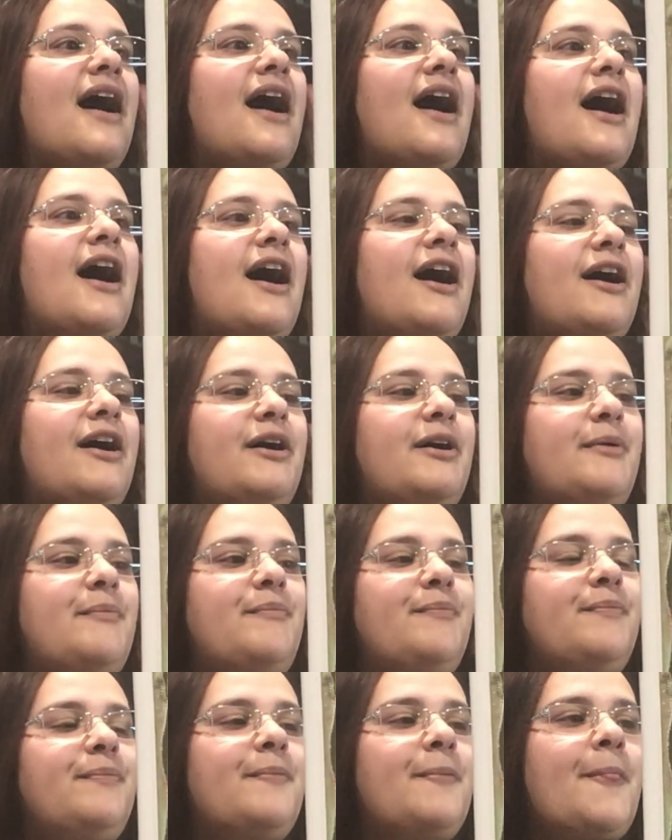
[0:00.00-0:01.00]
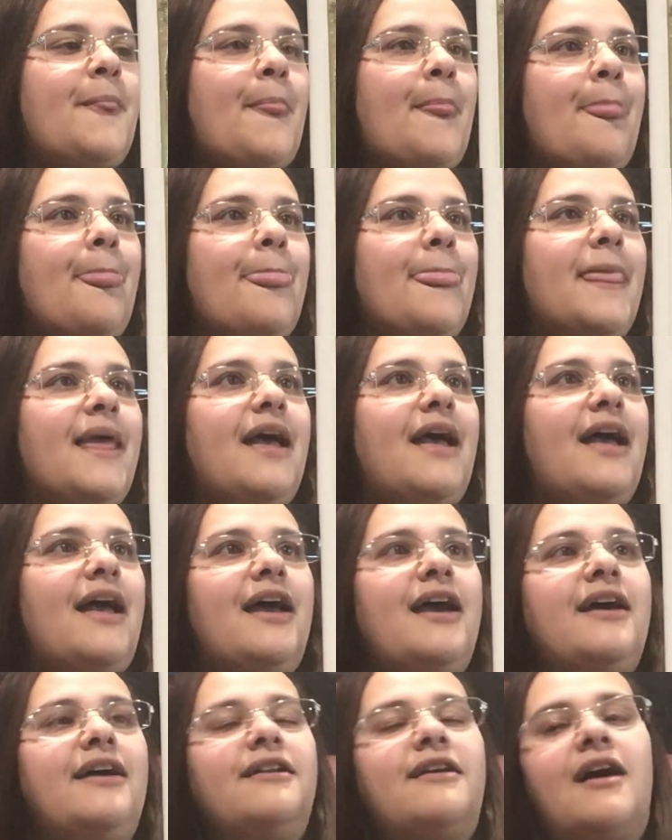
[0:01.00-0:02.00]

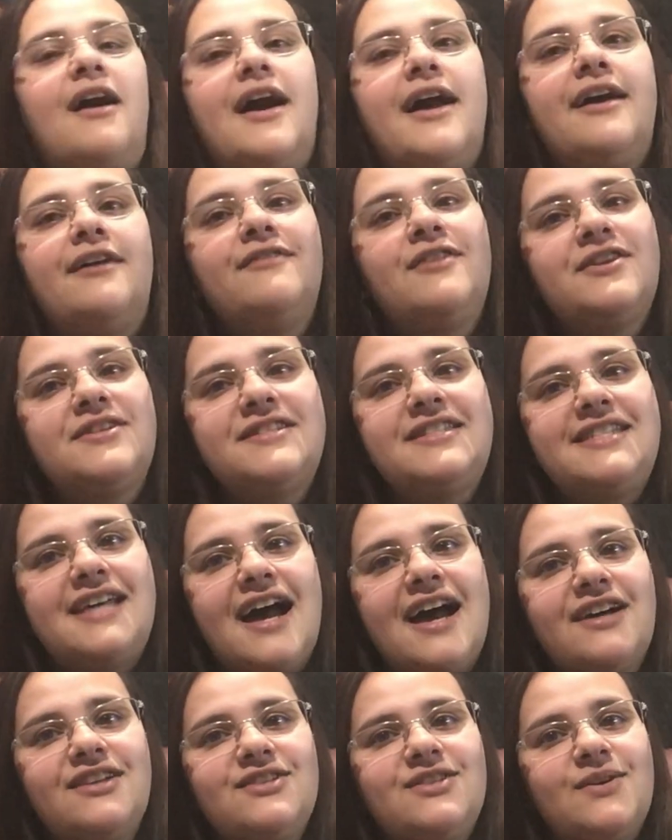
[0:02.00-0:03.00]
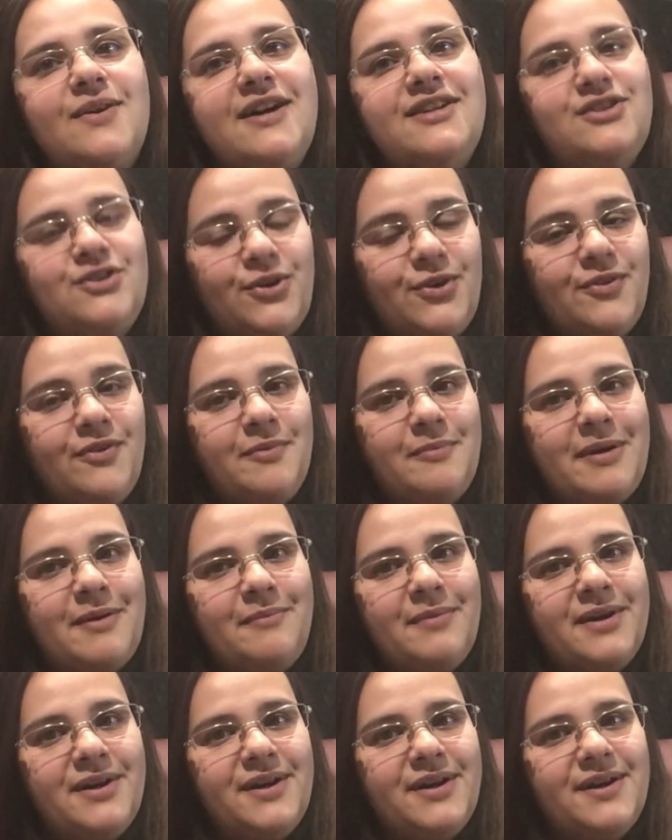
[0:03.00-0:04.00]
And I have lost the tag, so I don't
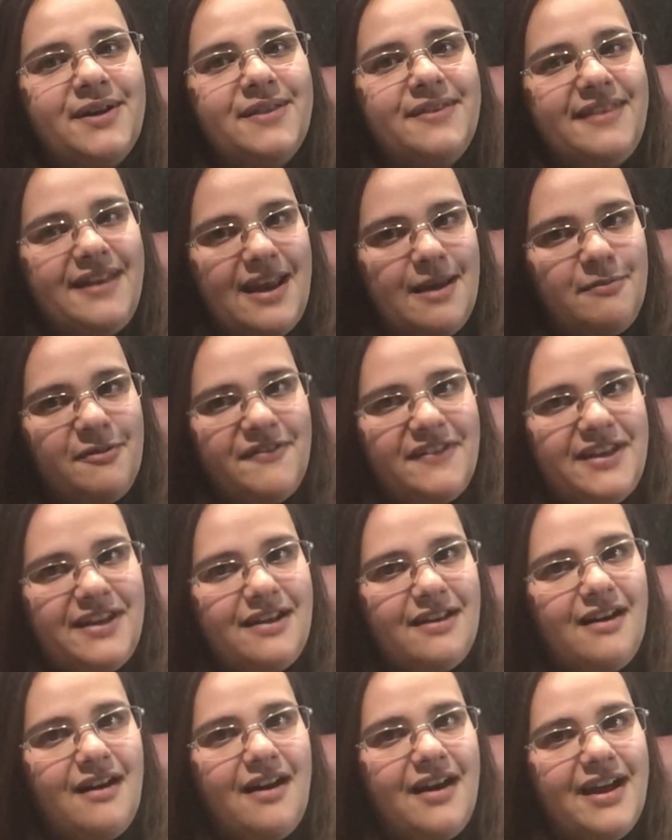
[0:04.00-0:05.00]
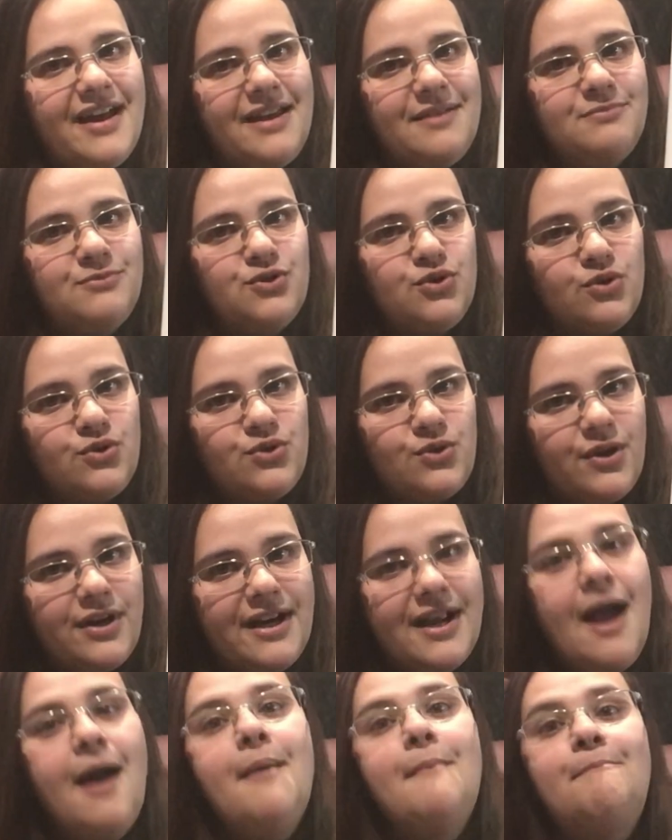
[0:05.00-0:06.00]
remember the name of it. I am so
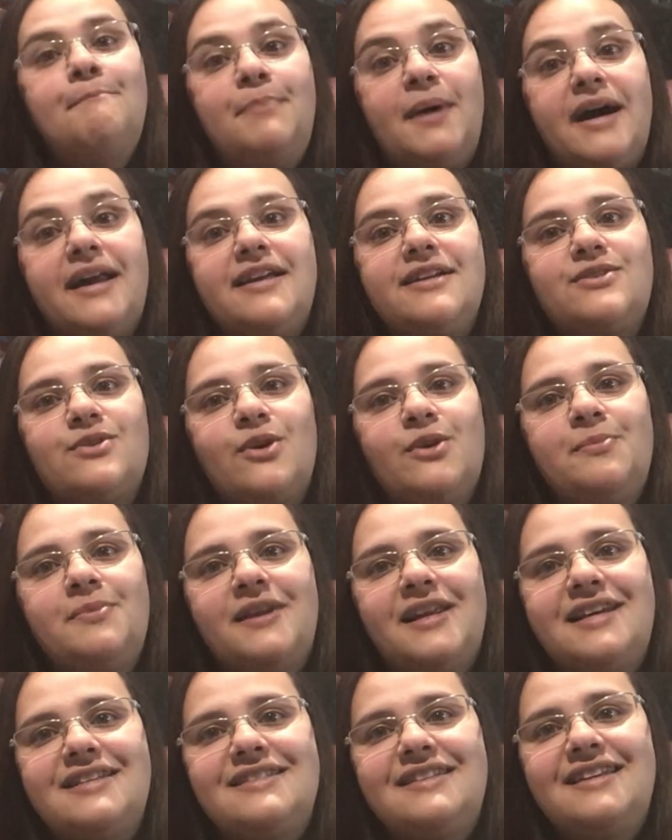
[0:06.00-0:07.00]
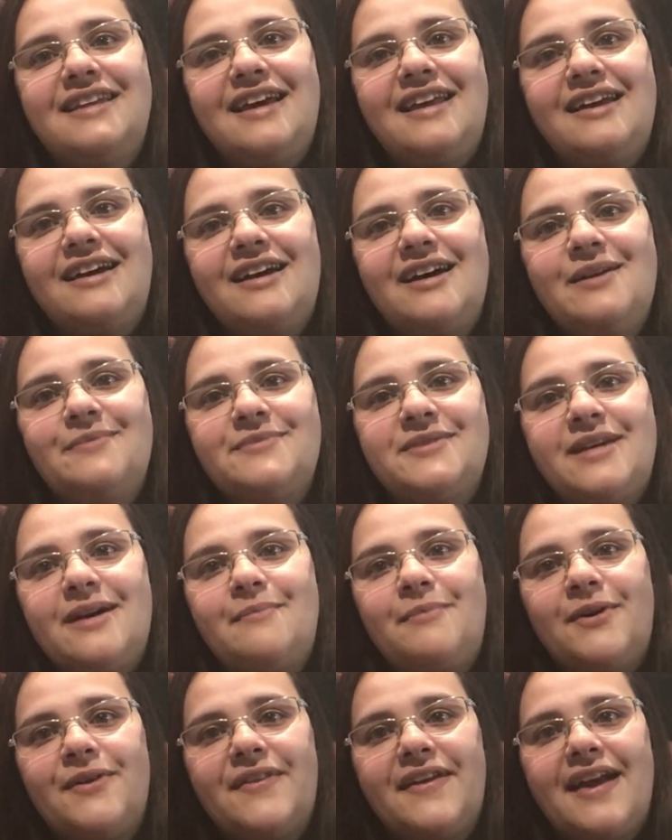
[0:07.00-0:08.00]
sorry. But it's opalescent and it comes up
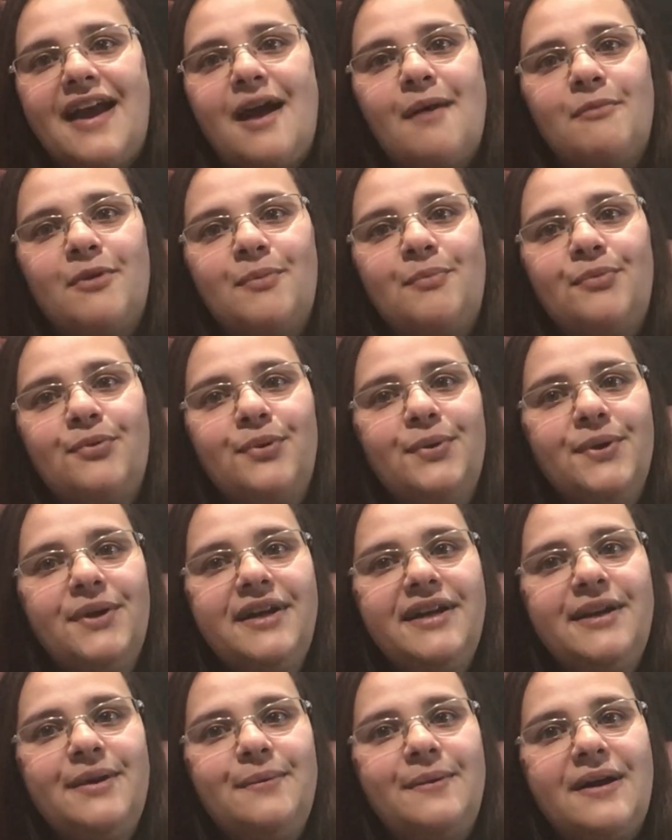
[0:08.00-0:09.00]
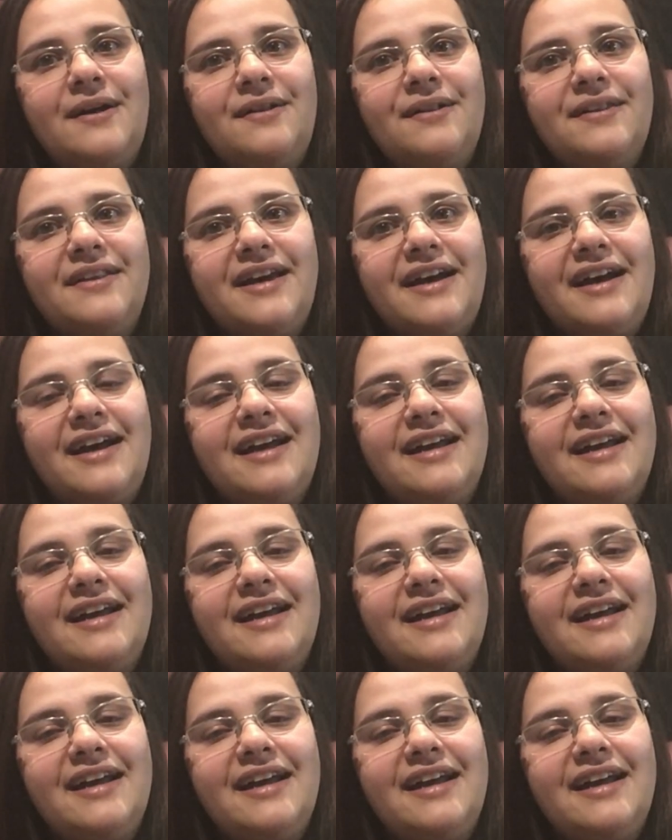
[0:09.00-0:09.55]
on the camera pretty well there.